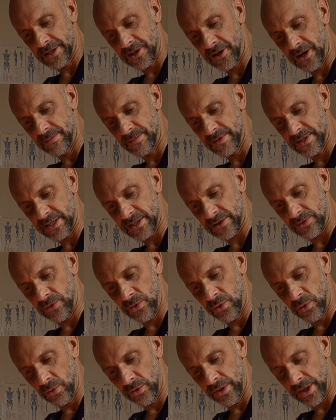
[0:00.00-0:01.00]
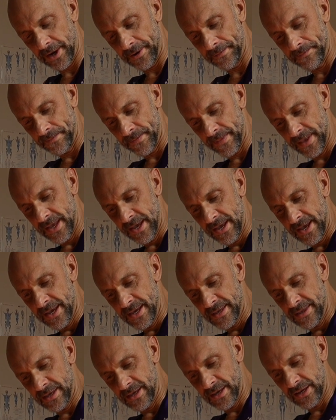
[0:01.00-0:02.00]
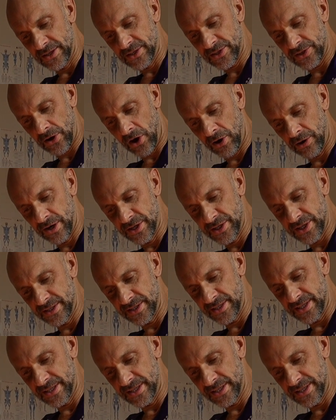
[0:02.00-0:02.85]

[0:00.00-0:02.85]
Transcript: times it's all the origins,